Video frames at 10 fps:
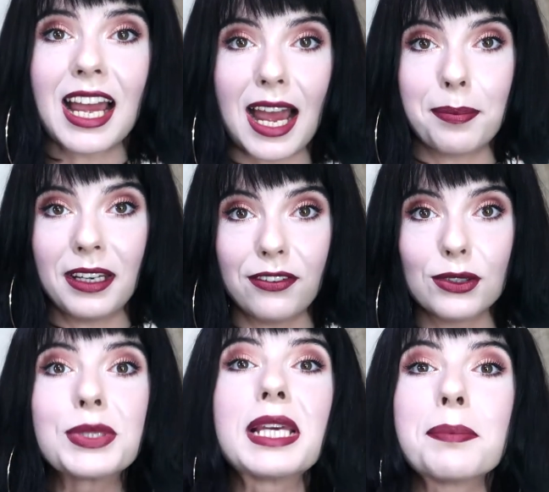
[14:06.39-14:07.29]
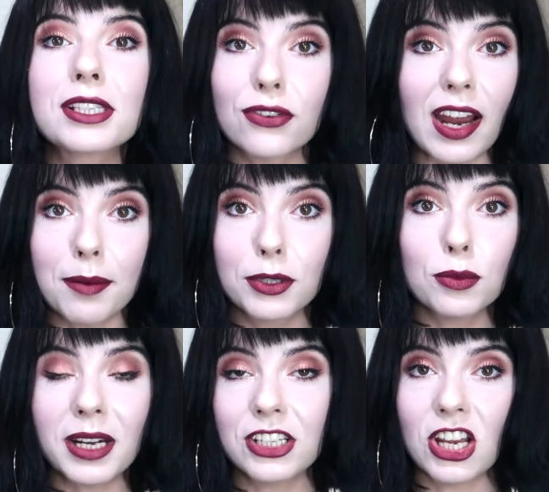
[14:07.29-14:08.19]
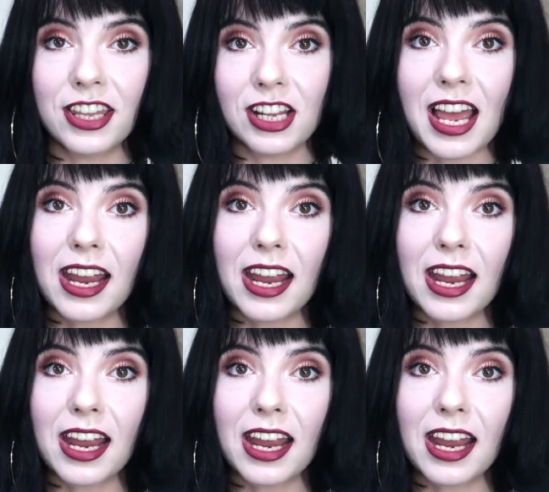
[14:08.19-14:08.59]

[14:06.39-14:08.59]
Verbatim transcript: happy if you subscribe to my channel.